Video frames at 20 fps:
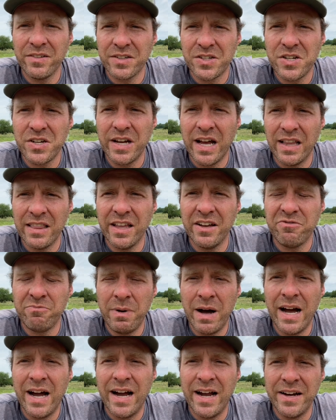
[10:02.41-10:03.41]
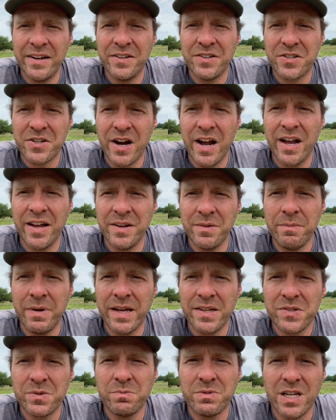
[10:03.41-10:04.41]
that you got left behind and trying to
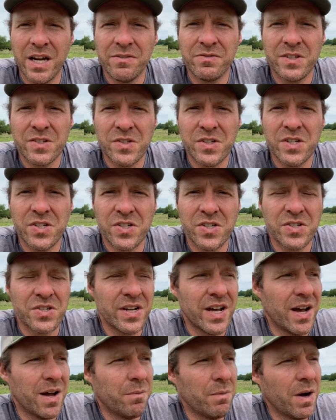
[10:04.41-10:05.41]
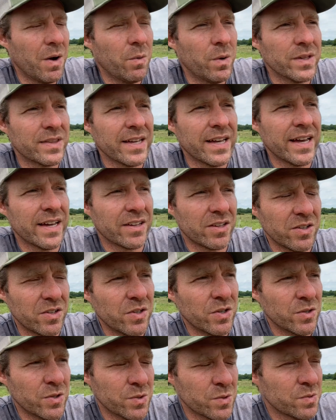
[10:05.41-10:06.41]
make some tough decisions now about what the heck you
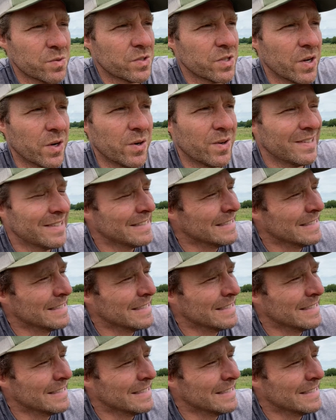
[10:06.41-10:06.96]
do so